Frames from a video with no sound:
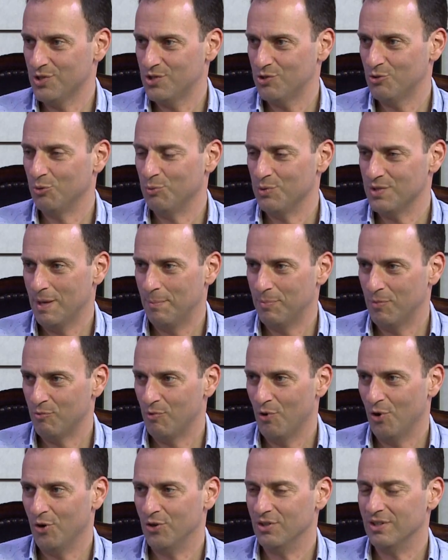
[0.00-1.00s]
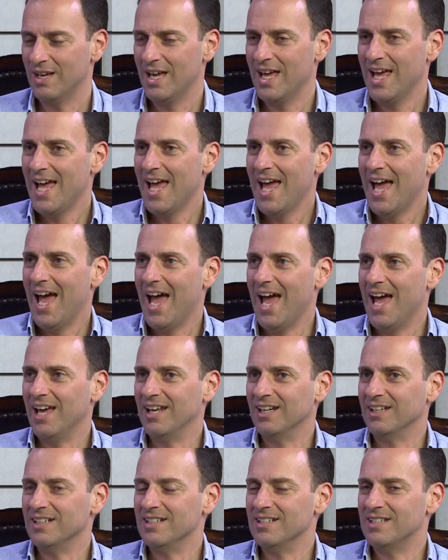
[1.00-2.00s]
because school was up the road.
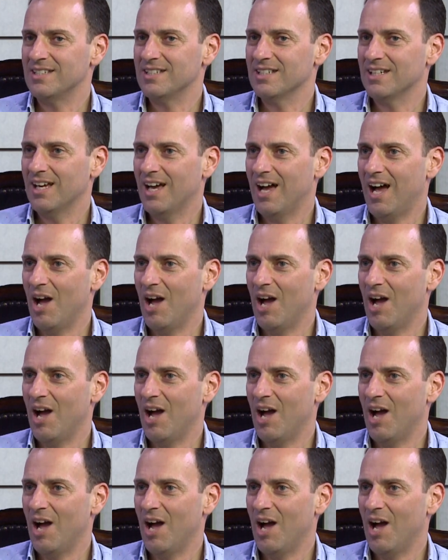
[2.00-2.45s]
And